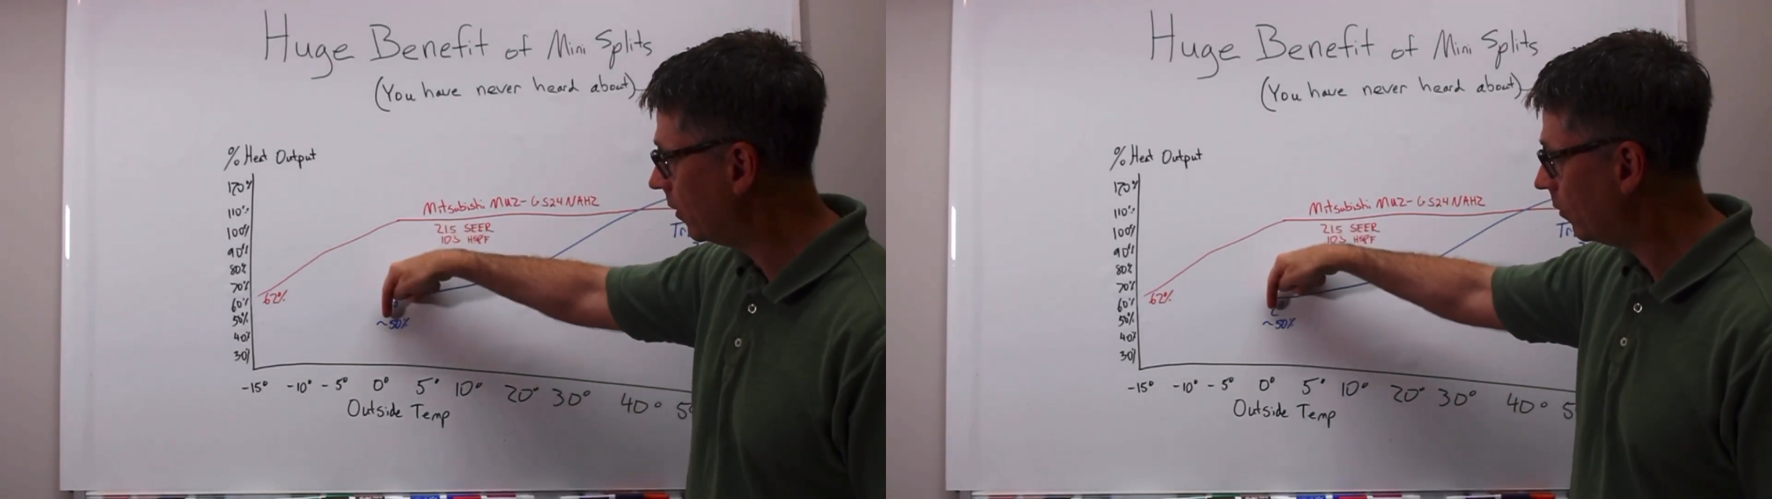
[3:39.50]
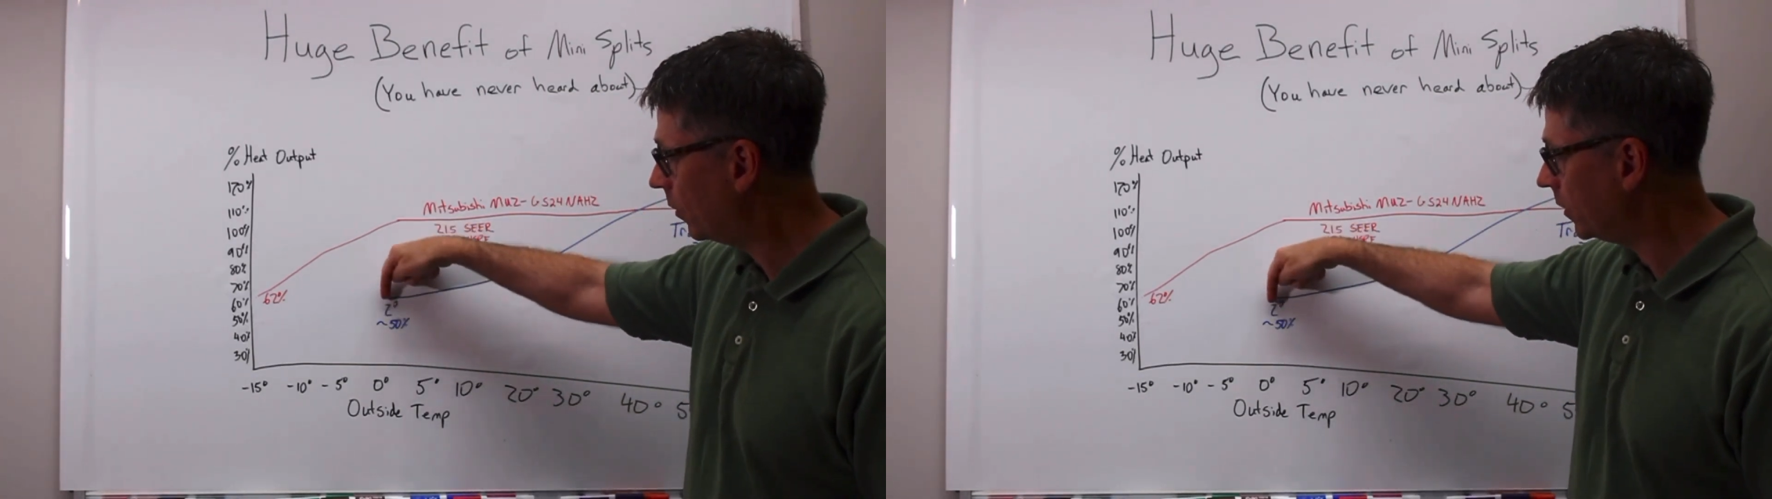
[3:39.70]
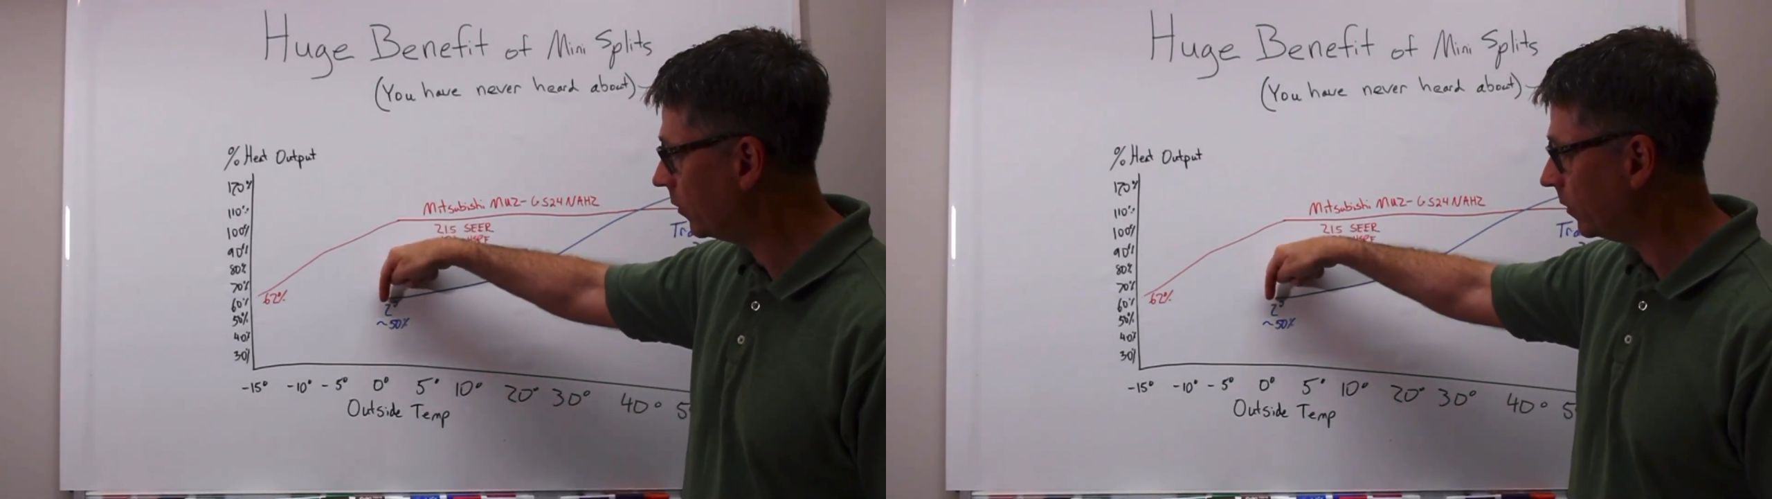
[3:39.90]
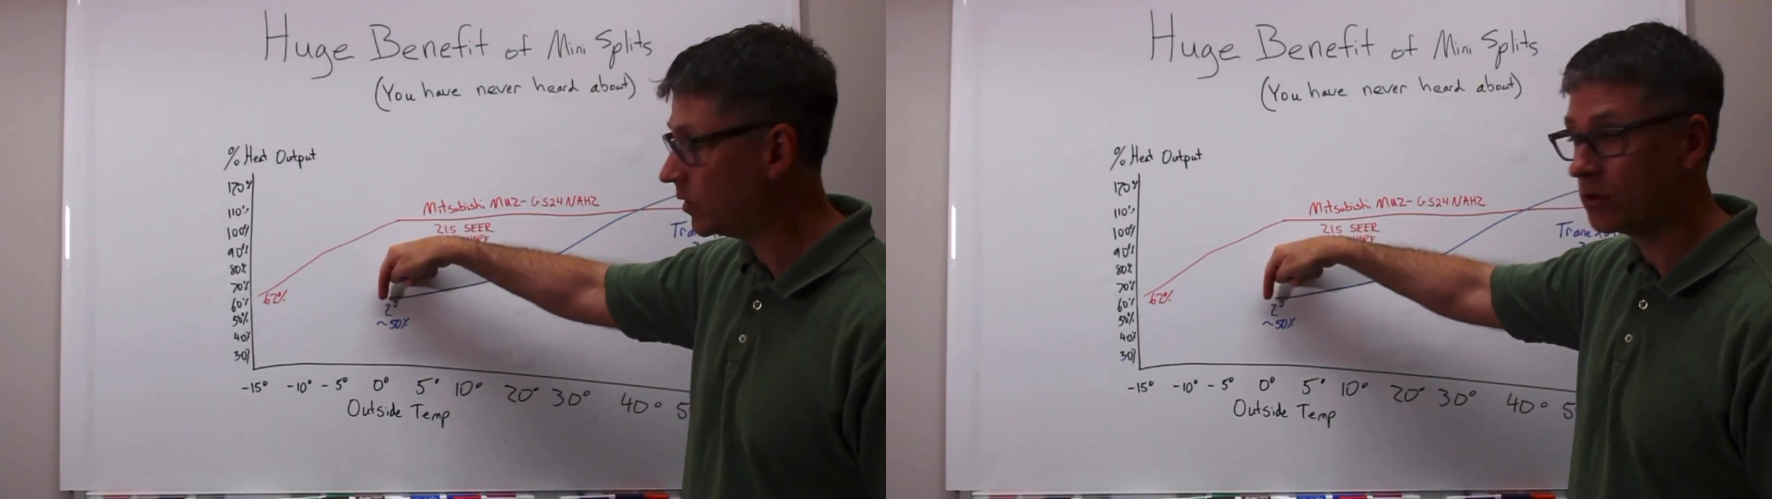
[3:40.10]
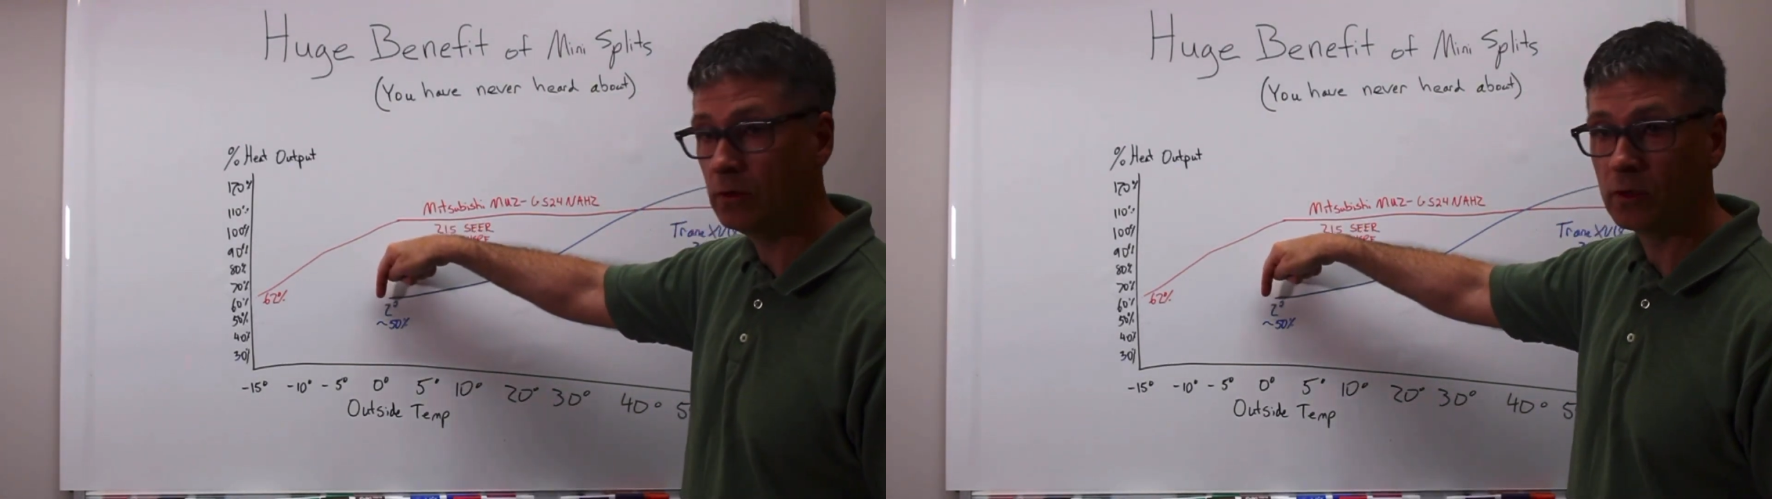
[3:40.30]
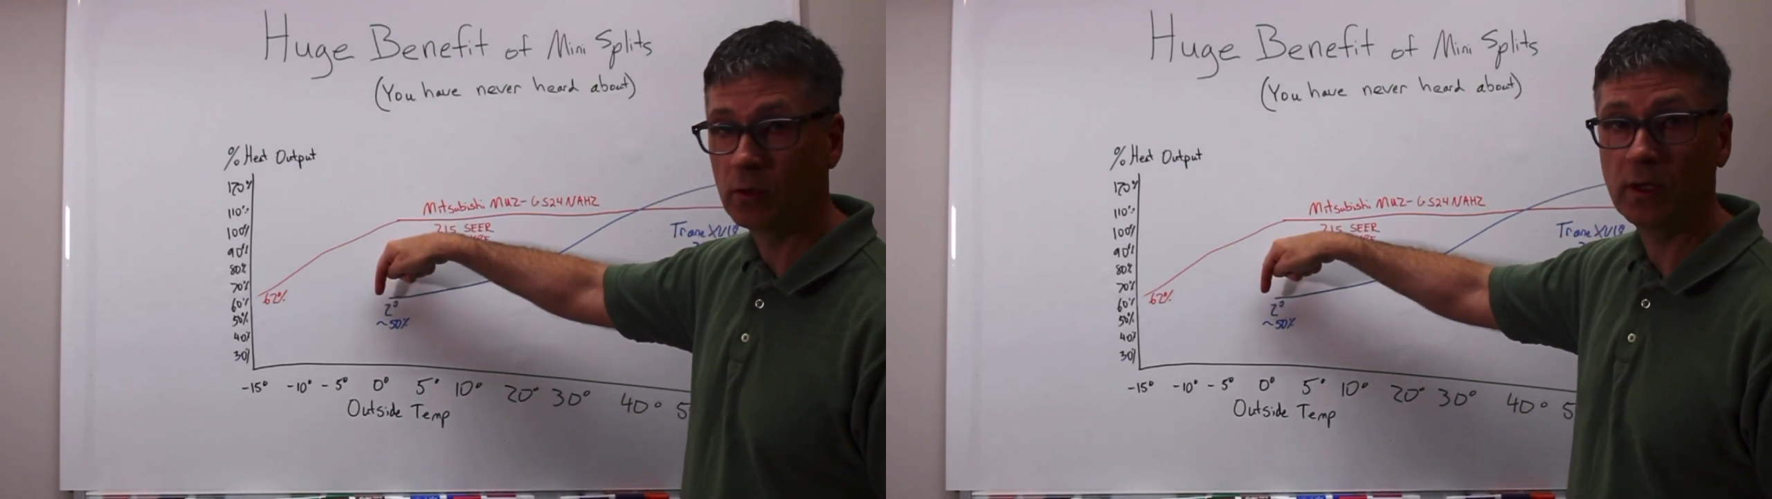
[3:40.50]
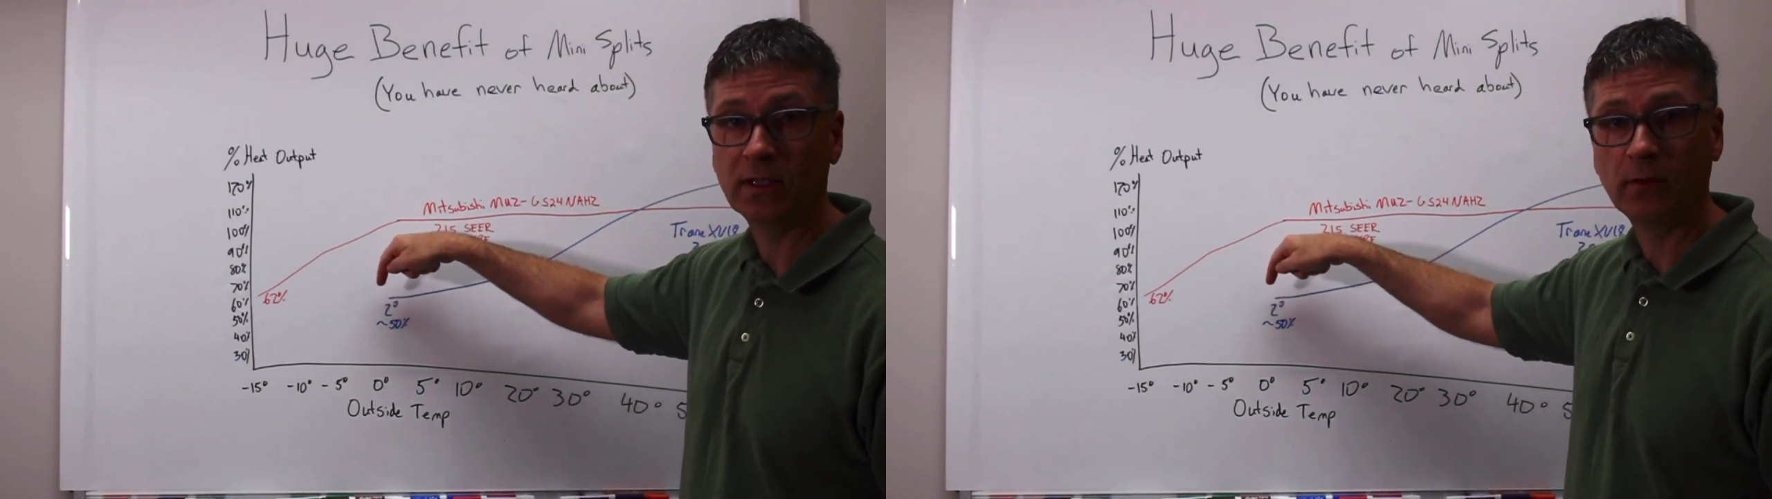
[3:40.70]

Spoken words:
when you reach 2 degrees,